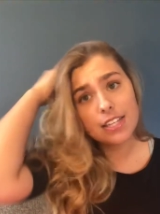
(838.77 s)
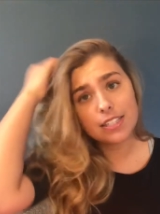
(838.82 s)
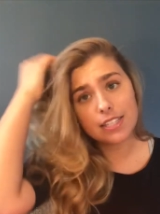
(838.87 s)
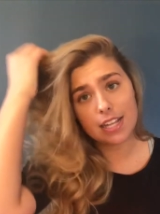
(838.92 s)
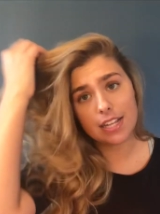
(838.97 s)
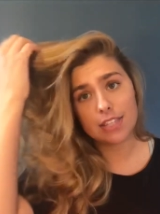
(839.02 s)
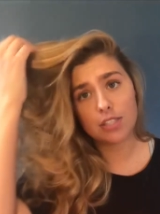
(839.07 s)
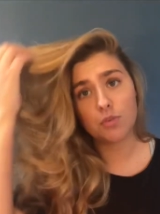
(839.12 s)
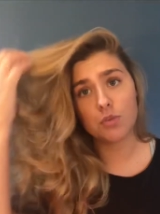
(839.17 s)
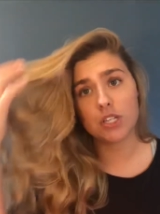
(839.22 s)

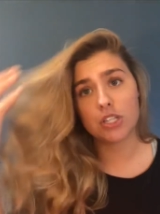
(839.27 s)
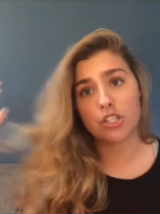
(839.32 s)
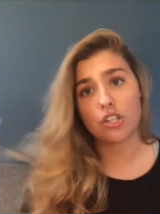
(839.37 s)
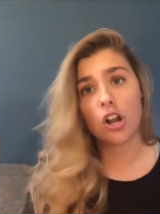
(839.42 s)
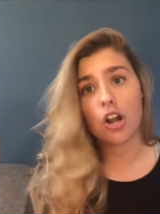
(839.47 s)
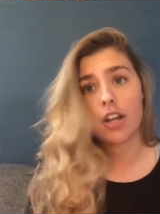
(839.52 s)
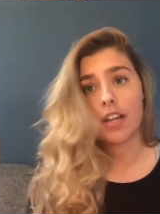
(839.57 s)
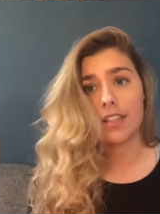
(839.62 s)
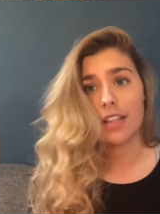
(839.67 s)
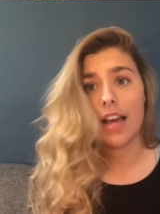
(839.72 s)
since we
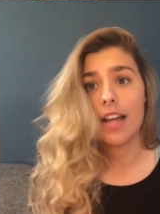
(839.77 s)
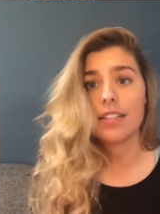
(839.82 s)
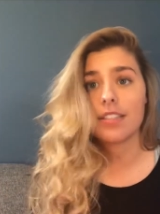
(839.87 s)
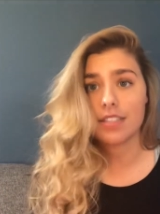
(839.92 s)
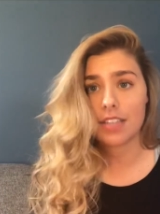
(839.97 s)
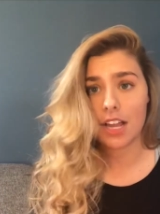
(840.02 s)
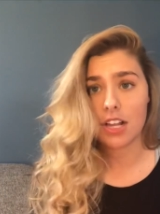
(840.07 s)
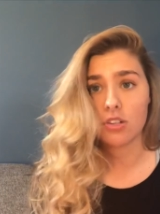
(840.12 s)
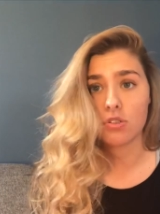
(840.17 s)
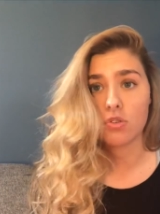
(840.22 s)
started that
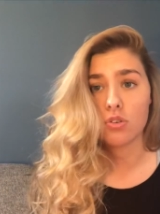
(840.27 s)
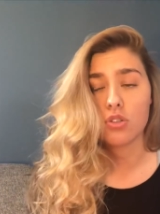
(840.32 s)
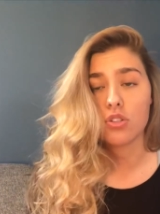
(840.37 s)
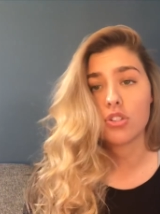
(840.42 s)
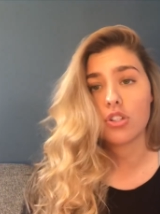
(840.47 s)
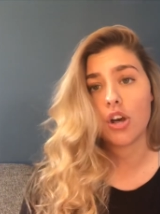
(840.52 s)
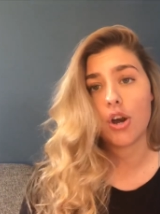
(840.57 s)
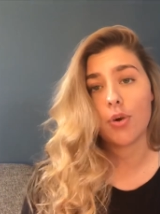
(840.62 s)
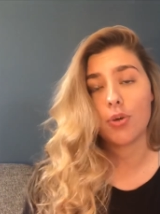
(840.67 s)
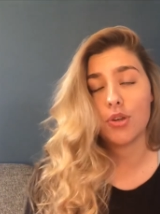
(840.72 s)
schedule,
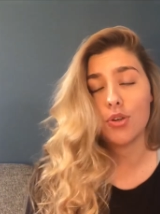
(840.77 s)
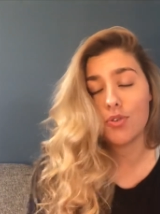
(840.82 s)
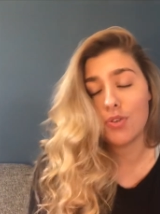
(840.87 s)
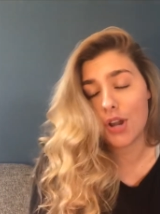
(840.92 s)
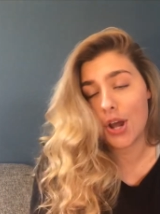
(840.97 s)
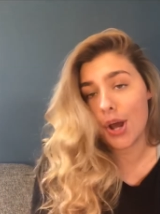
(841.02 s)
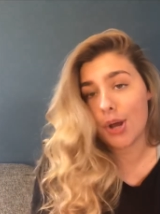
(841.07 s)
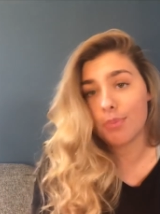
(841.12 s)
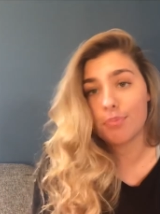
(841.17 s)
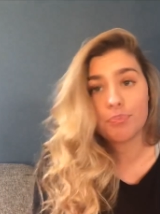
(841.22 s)
so you
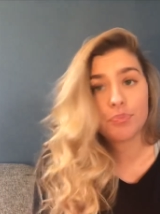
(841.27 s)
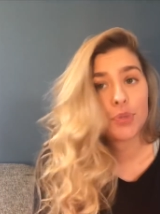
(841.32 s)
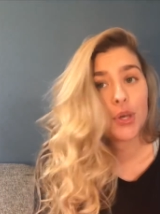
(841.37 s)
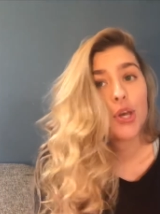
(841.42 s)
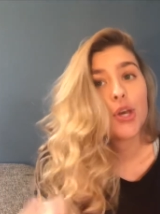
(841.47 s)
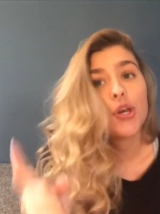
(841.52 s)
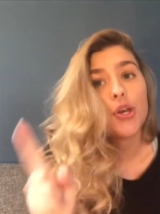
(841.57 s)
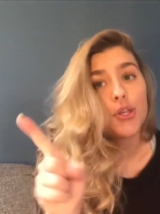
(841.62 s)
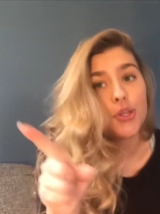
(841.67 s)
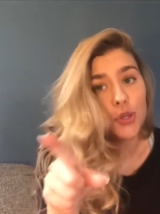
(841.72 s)
know
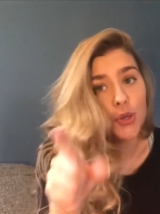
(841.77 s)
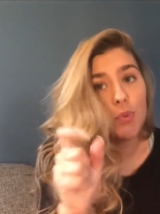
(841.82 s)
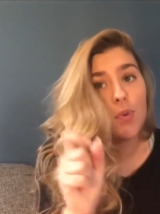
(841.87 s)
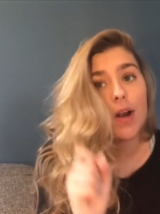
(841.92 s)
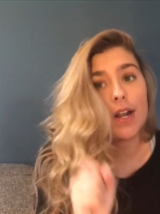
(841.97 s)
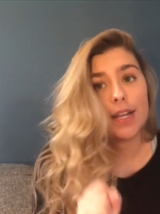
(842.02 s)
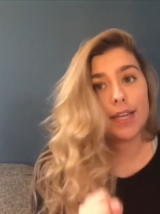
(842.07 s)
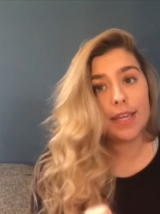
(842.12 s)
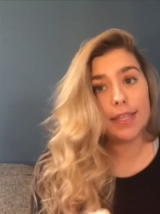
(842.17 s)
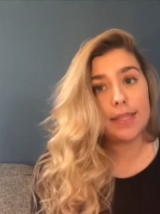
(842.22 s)
you
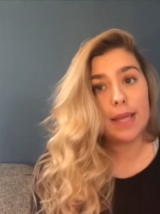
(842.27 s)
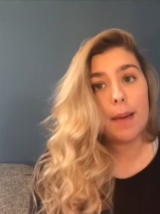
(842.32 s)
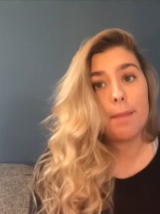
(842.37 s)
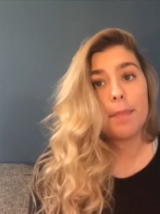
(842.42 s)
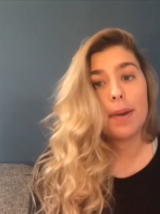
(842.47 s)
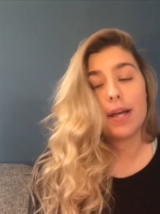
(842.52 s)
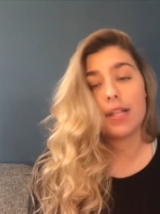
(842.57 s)
want to hit that